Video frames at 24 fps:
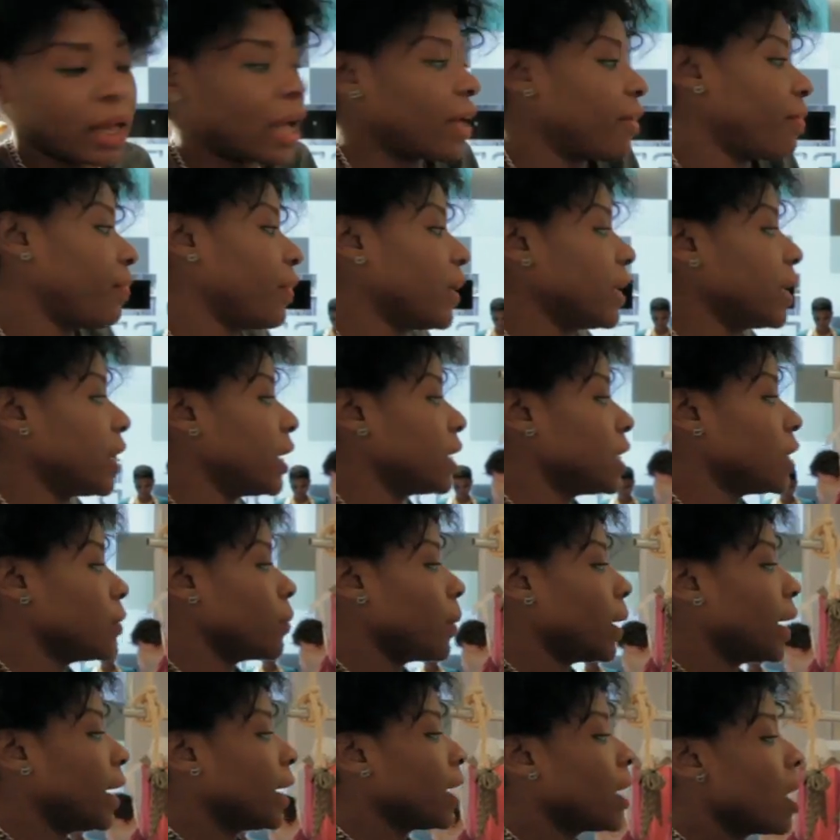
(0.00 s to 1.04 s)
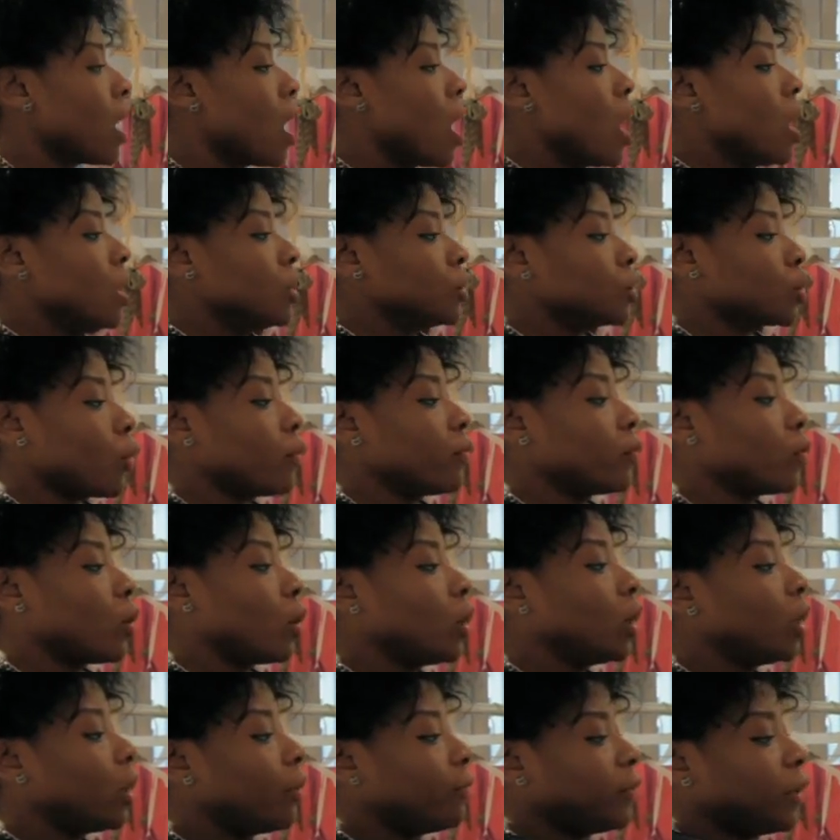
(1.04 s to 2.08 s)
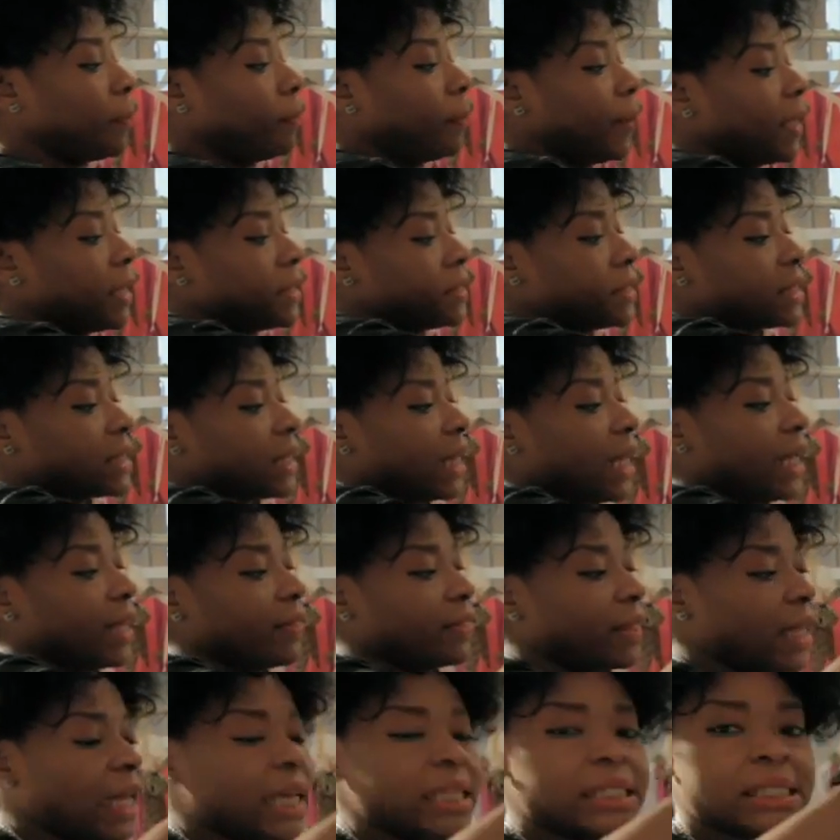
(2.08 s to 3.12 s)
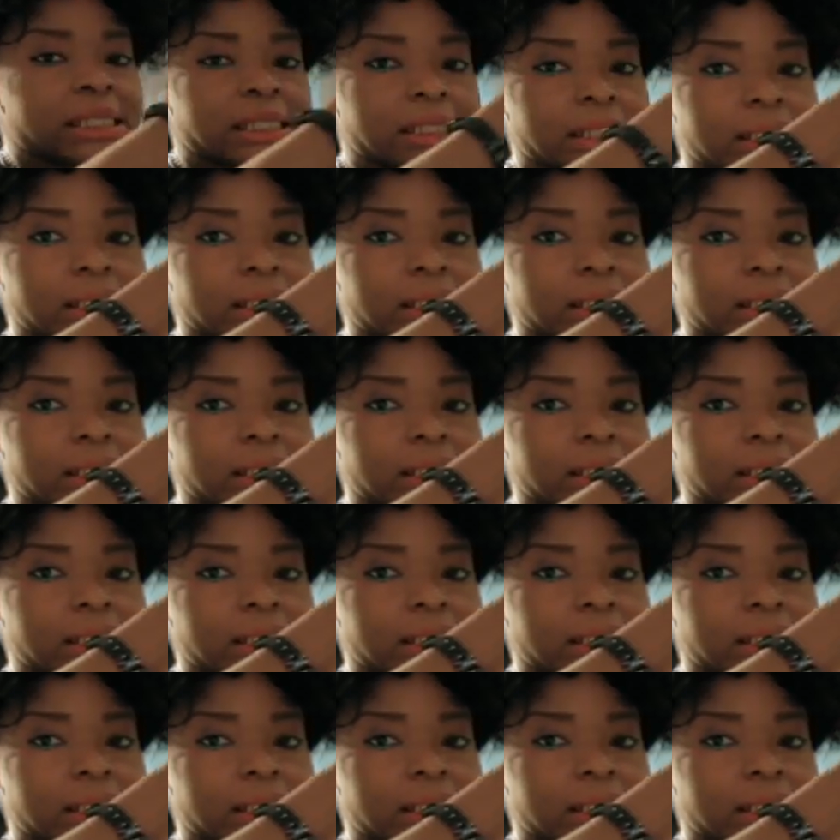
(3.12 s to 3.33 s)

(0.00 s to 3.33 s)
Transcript: I think, anyway. So we've got lovely pieces like this.